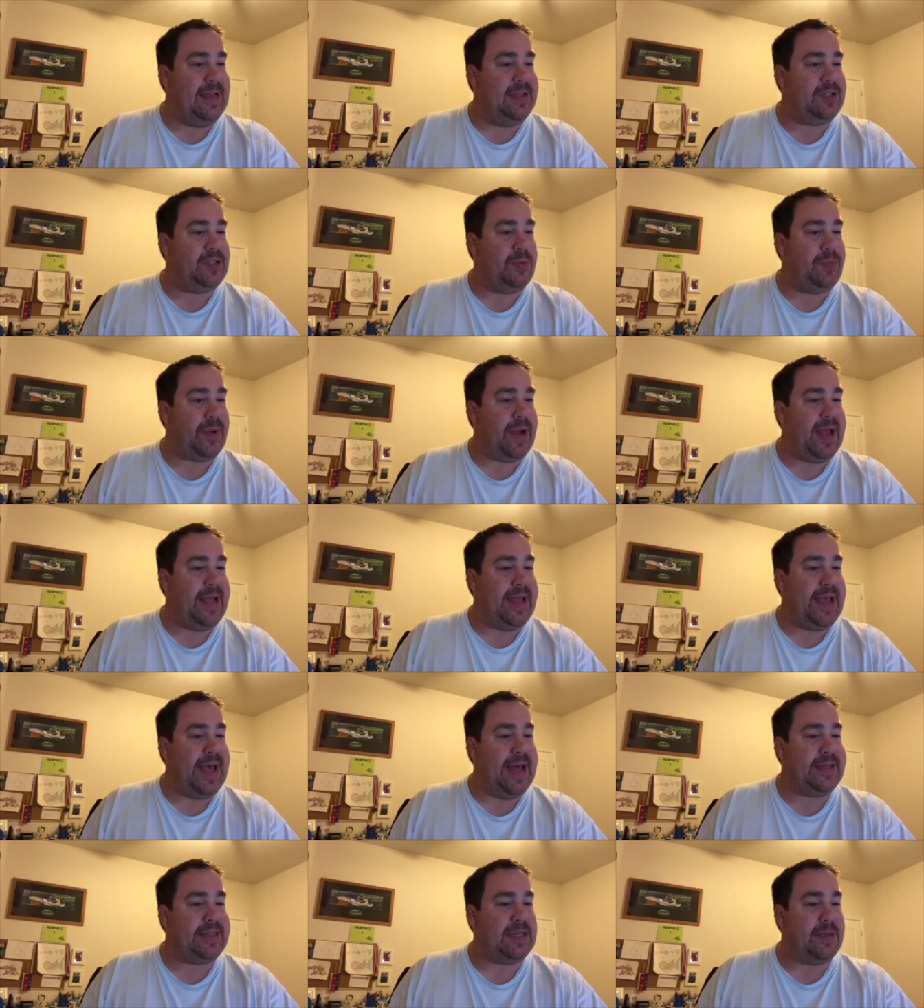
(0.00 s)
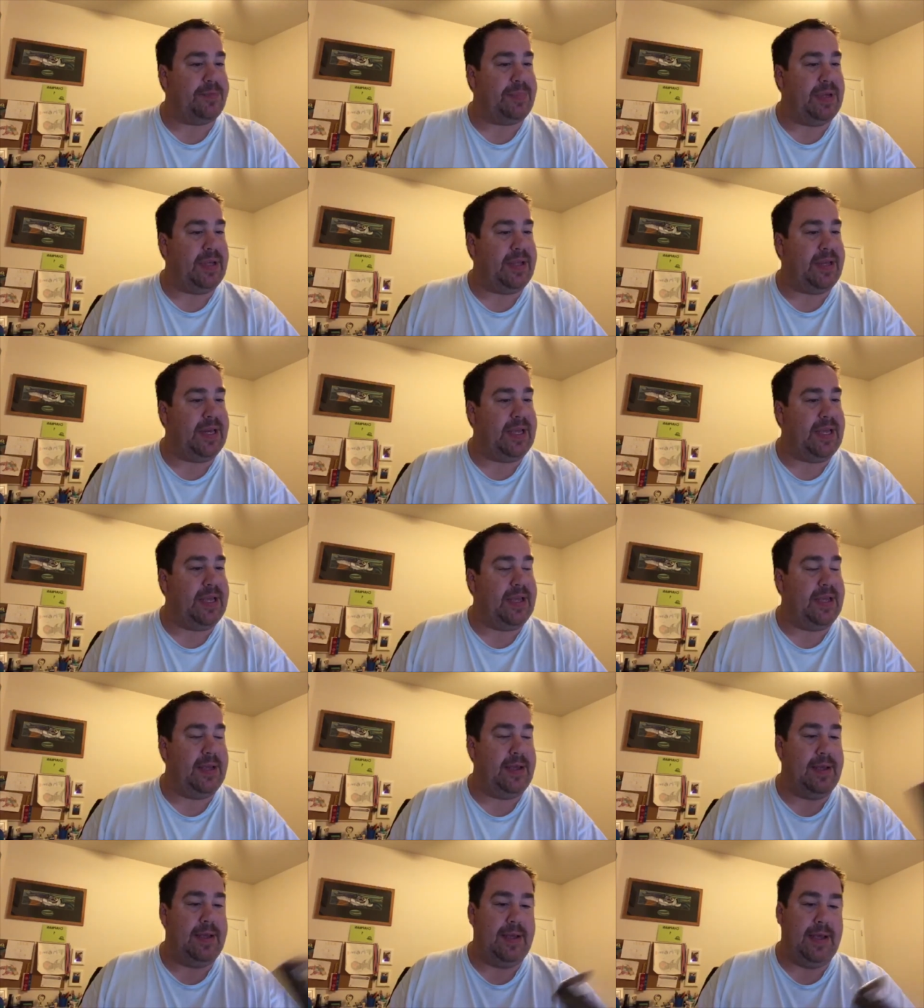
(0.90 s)
super high cast
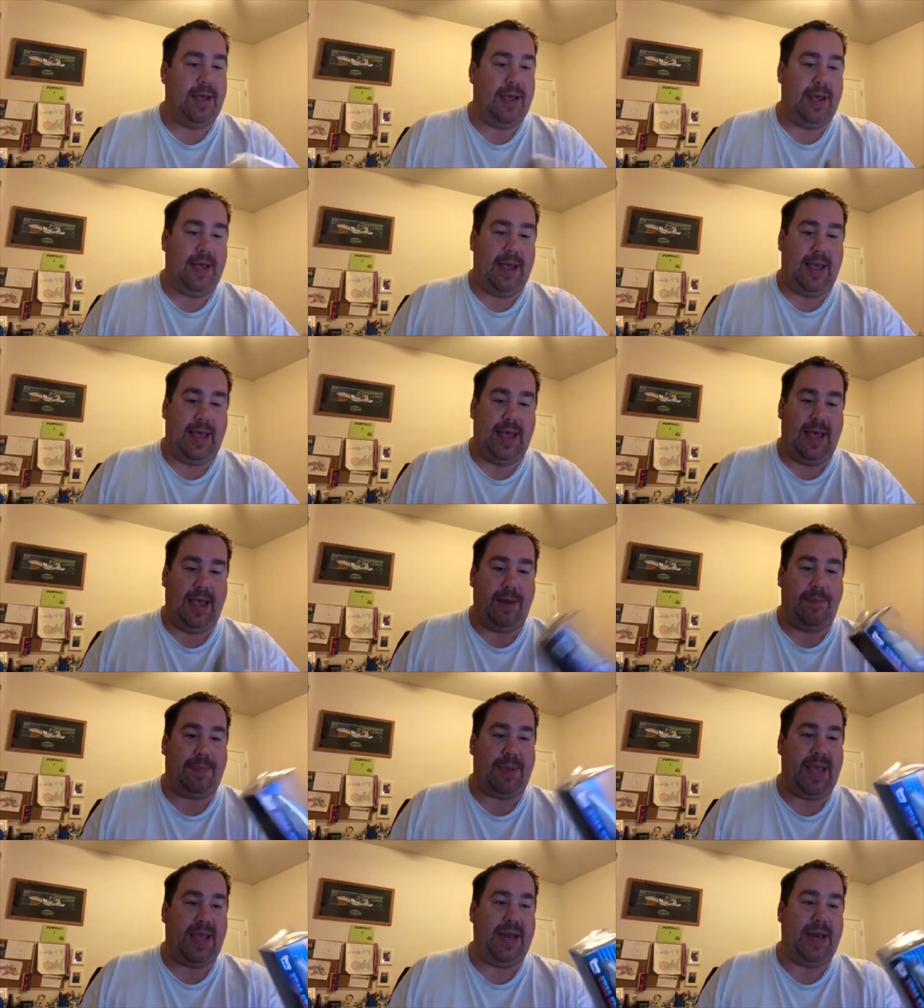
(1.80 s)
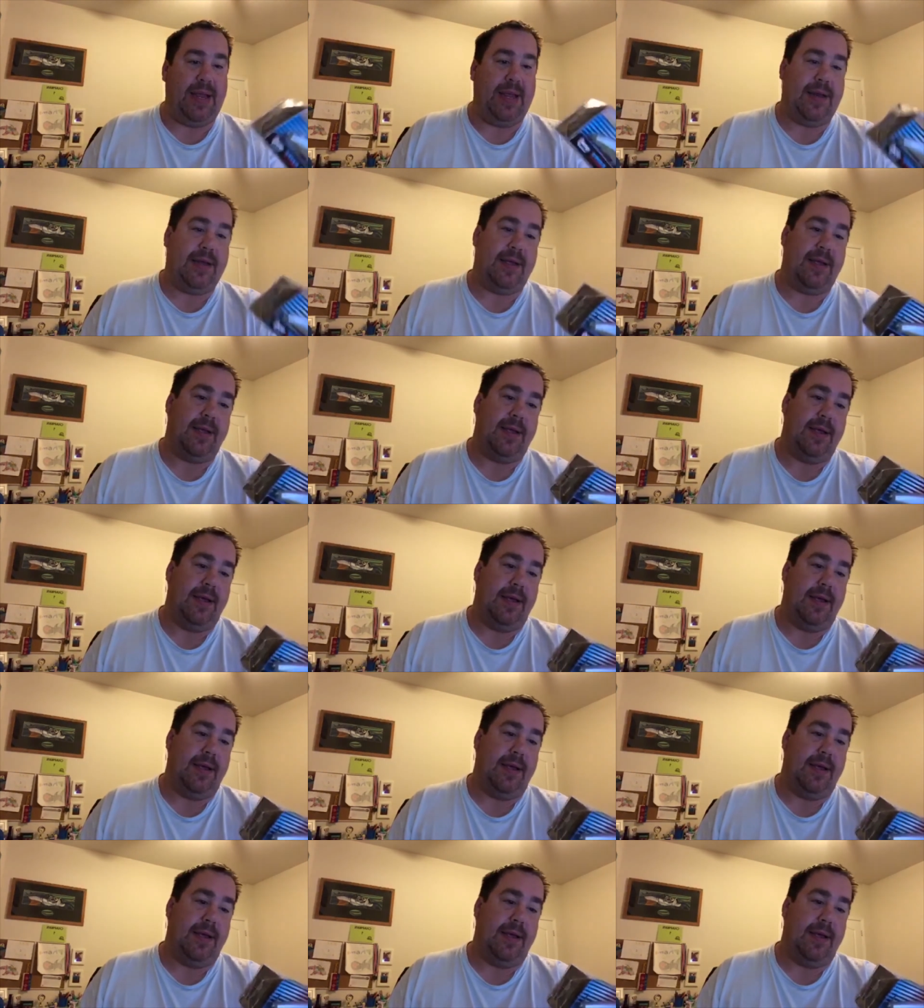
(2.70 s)
ability, hand painted.